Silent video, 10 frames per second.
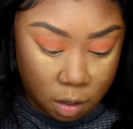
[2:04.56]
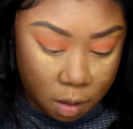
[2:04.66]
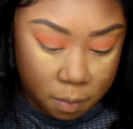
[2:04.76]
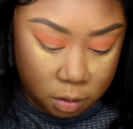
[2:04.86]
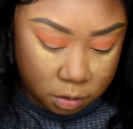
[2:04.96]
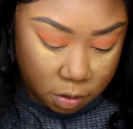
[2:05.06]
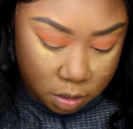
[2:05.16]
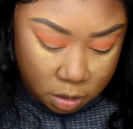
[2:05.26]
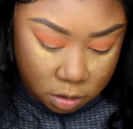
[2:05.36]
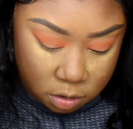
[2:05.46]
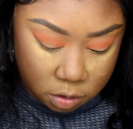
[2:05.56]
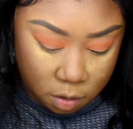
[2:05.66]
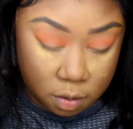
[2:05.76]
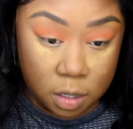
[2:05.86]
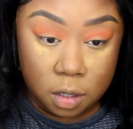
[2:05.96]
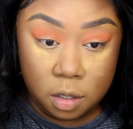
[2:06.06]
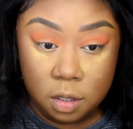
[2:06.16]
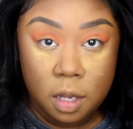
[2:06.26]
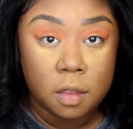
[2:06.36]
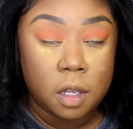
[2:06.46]
I'm also going to just go ahead and
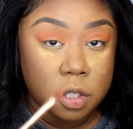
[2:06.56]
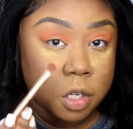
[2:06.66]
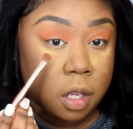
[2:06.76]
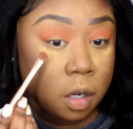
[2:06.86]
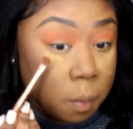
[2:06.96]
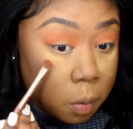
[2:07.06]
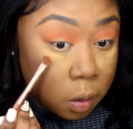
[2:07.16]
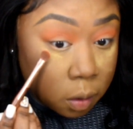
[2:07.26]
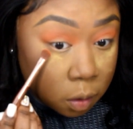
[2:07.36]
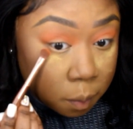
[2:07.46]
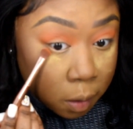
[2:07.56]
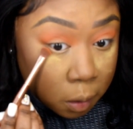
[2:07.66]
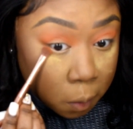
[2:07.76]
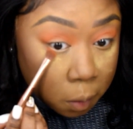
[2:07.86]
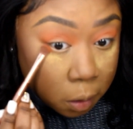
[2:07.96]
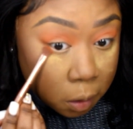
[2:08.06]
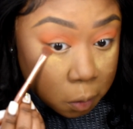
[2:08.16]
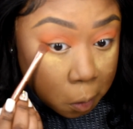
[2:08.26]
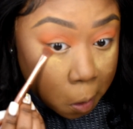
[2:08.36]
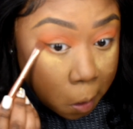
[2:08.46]
take that shade and put it under my lower
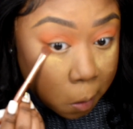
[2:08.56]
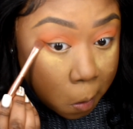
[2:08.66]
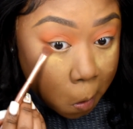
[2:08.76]
lash line